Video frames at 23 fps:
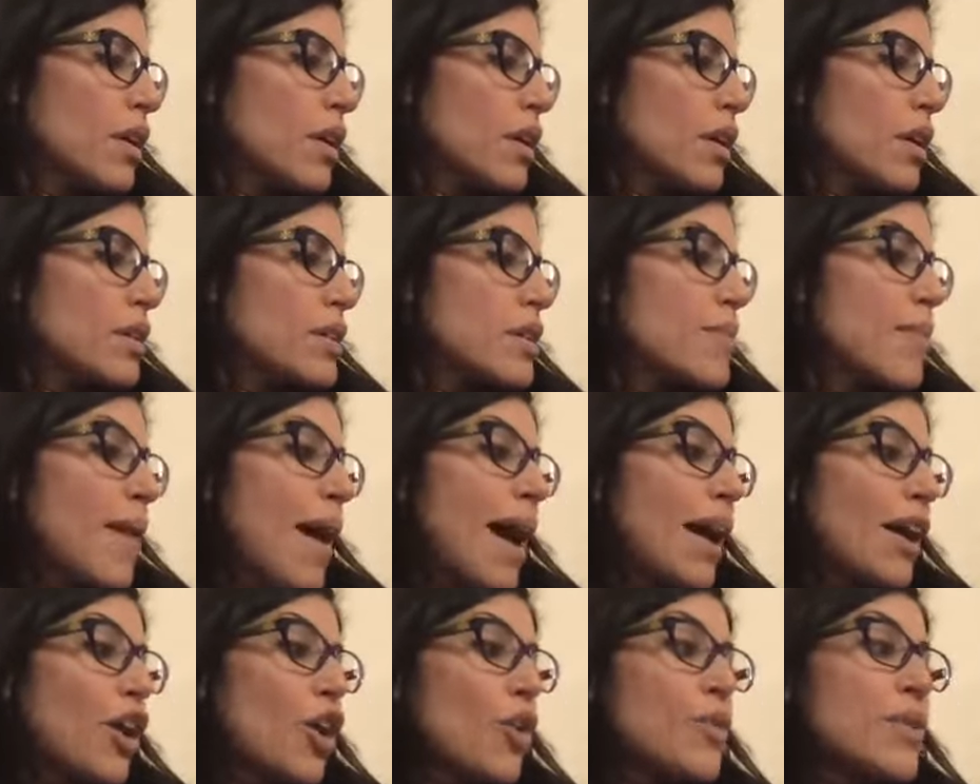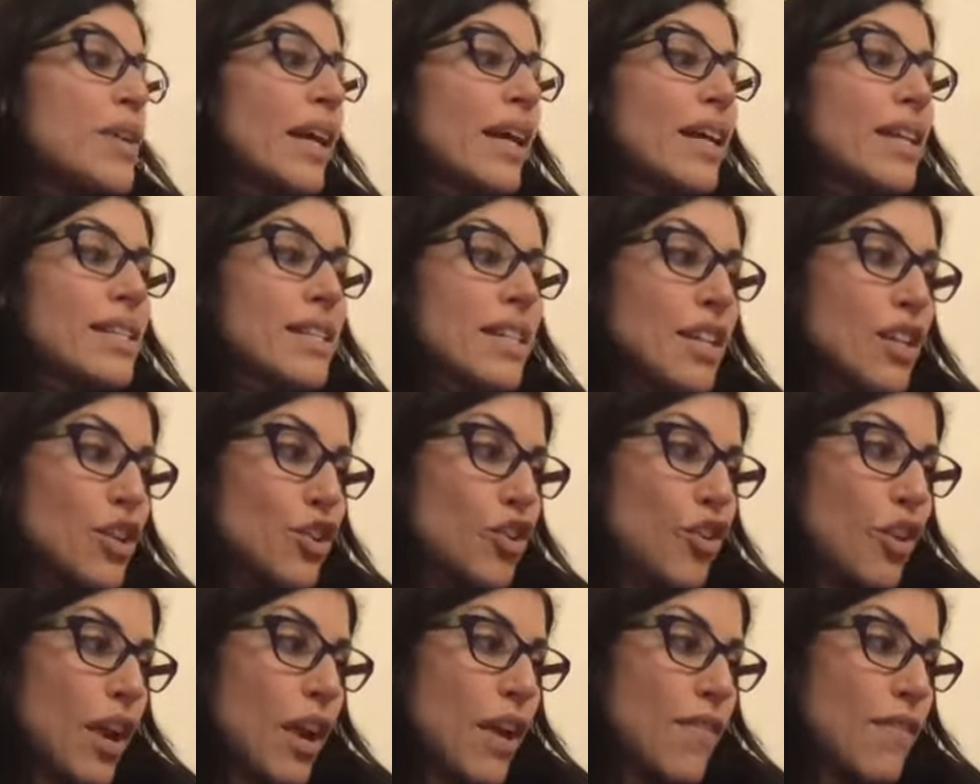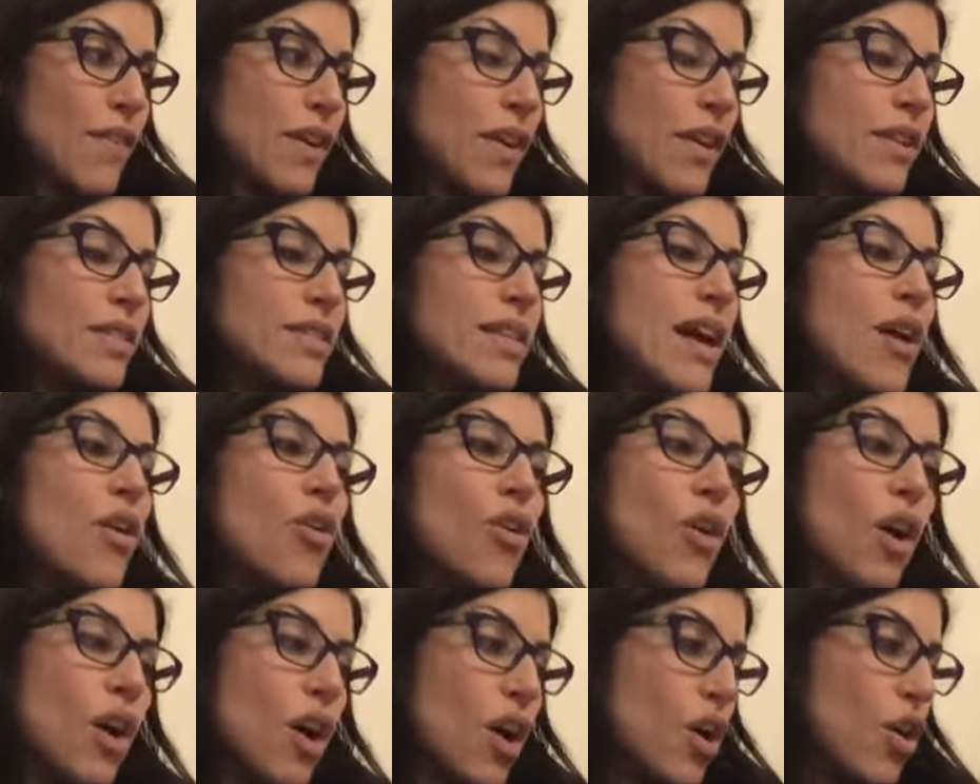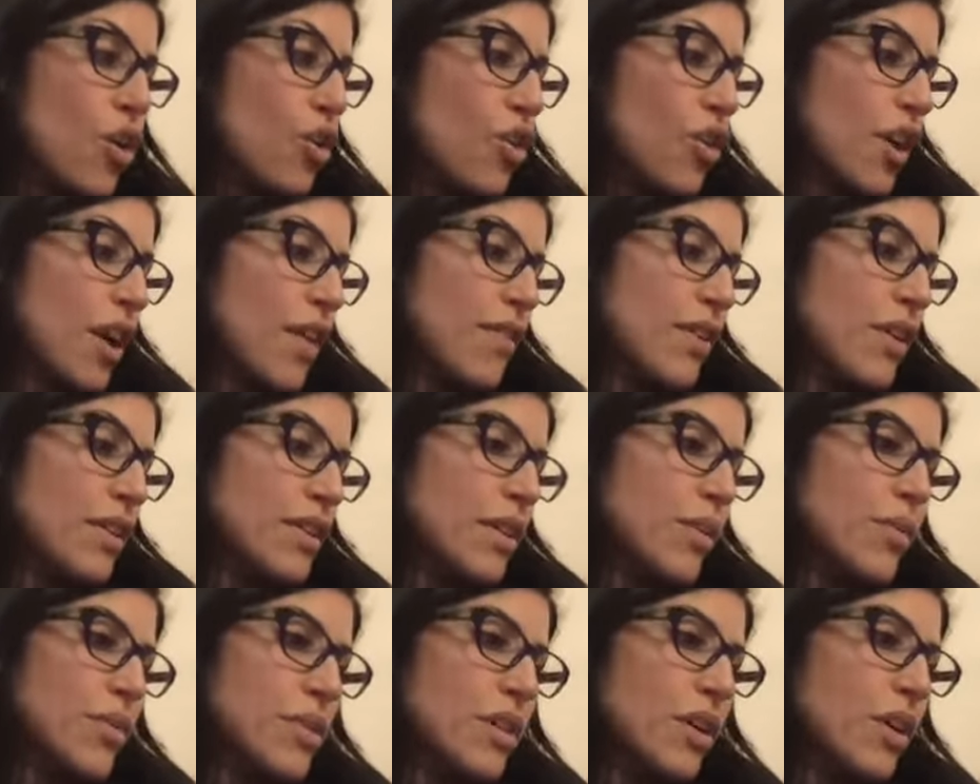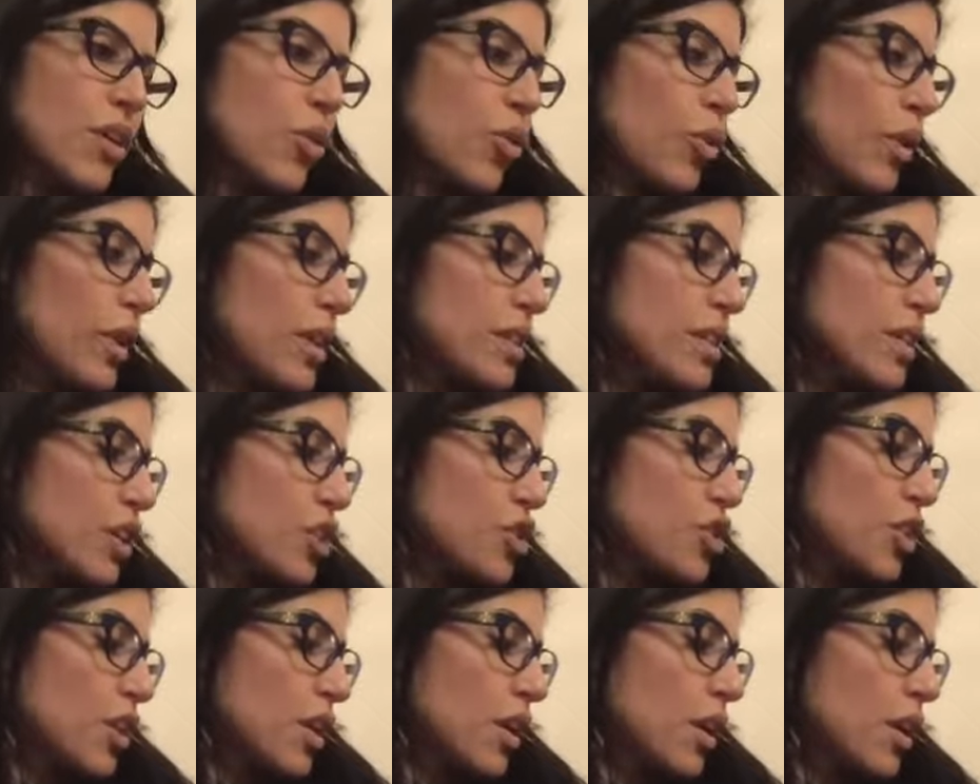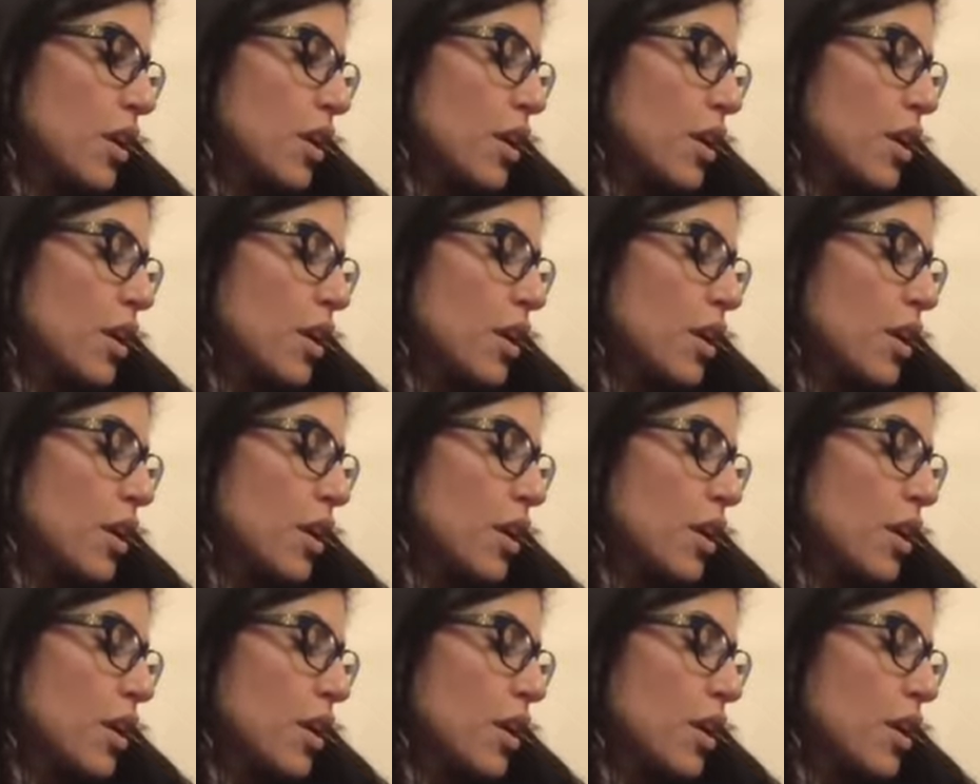tobacco, nicotine cravings, alcohol cravings. That was the whole addiction